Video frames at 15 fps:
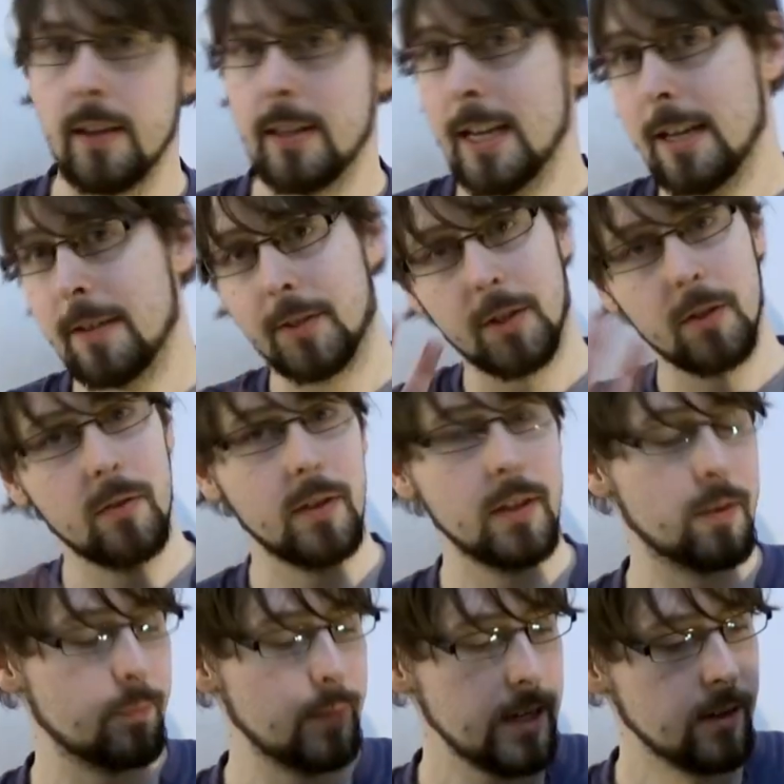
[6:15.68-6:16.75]
Yeah, so
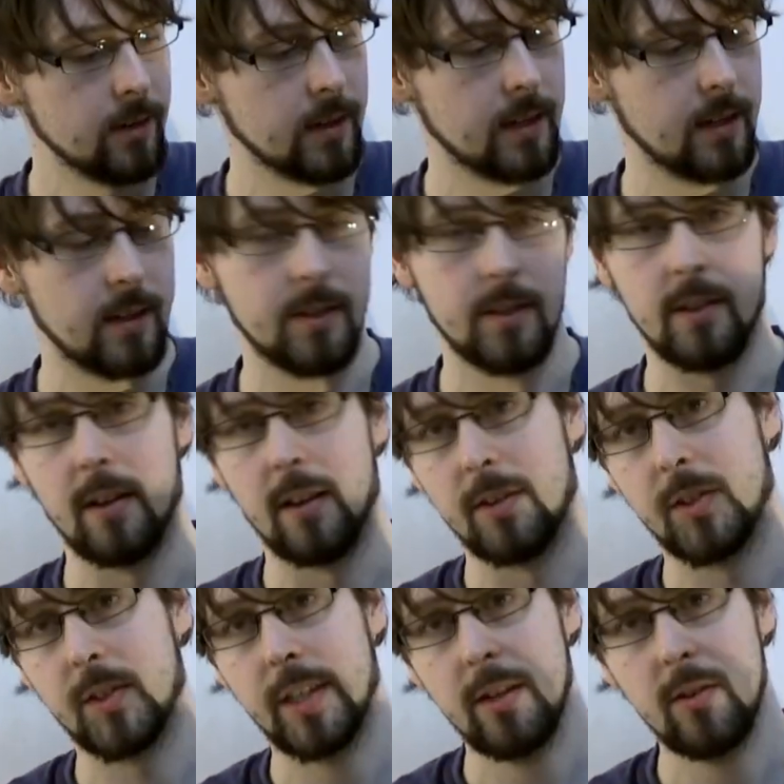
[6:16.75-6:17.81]
this beer is a
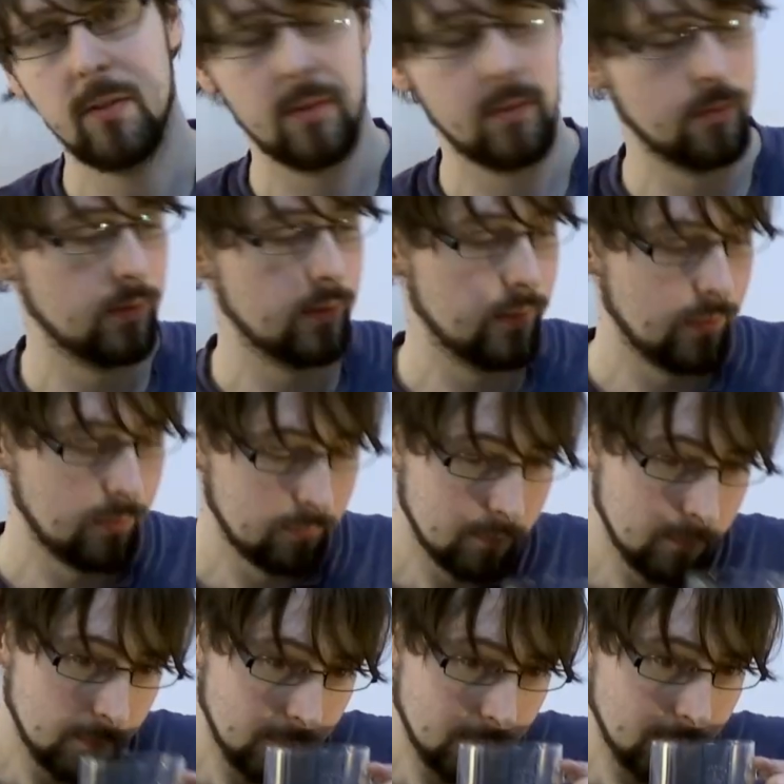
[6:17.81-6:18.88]
stout.
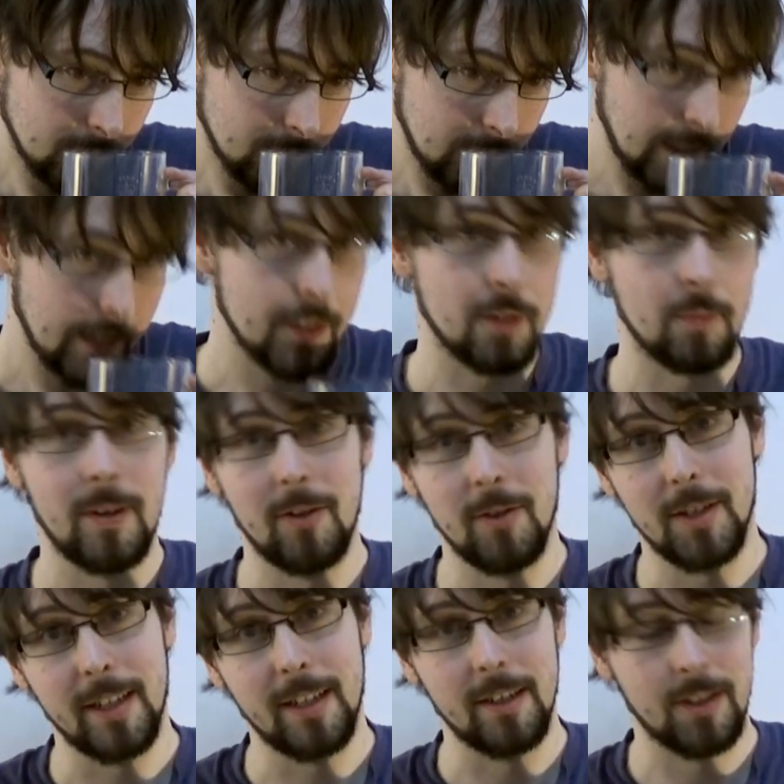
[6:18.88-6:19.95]
It
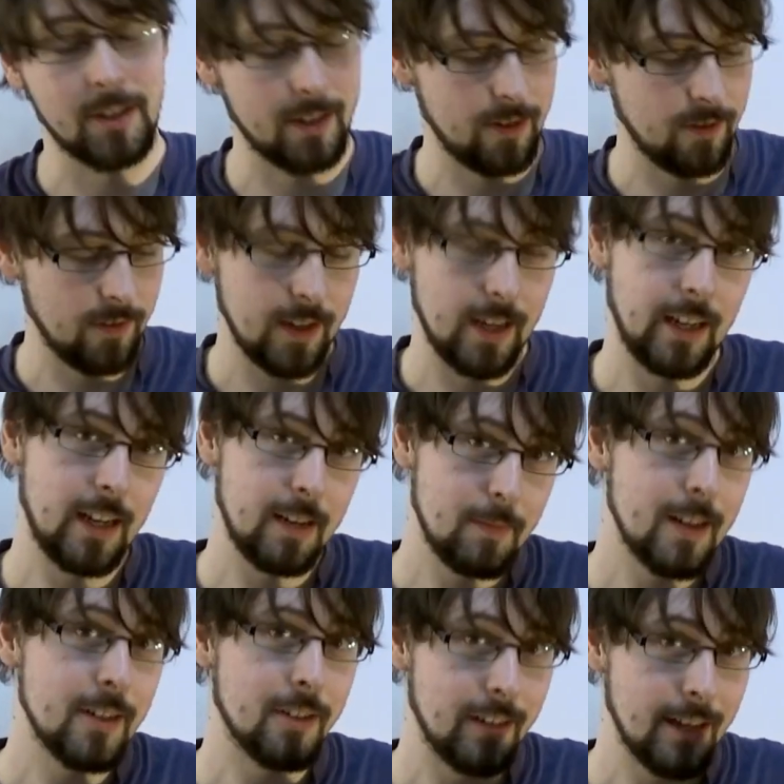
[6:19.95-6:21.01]
smells like a stout, and I
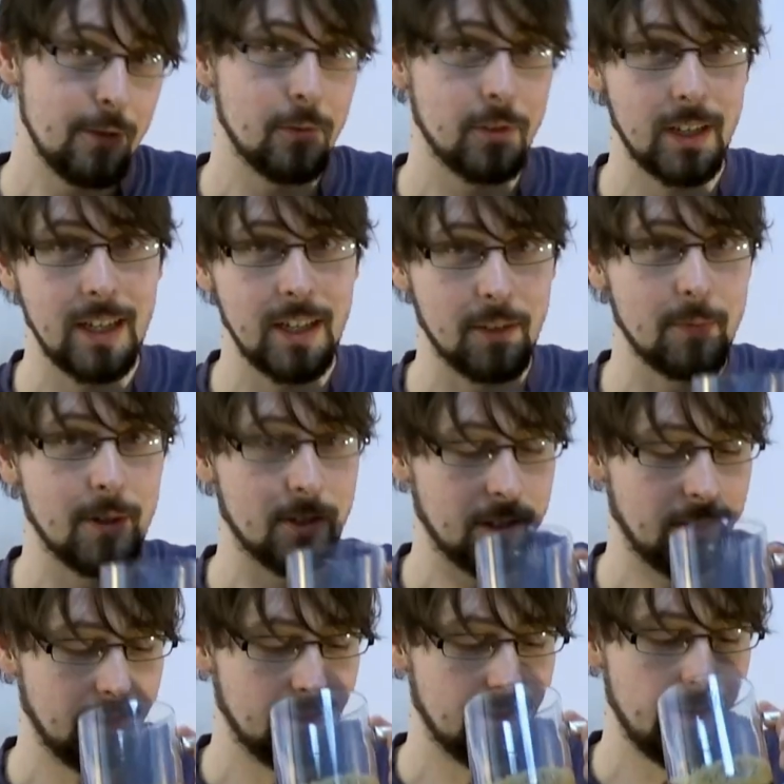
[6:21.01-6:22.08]
imagine it will taste much
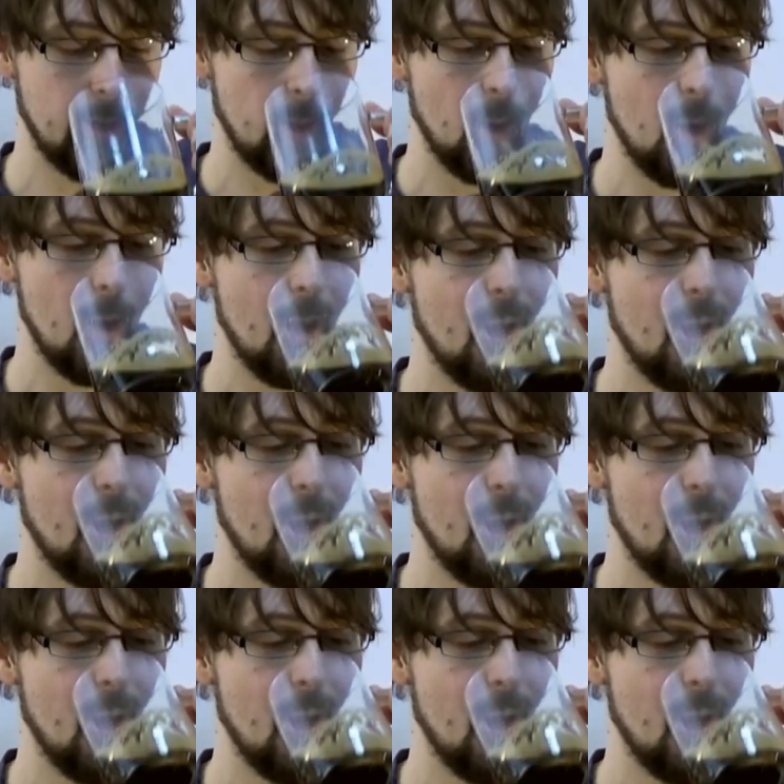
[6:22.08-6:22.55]
like a stout.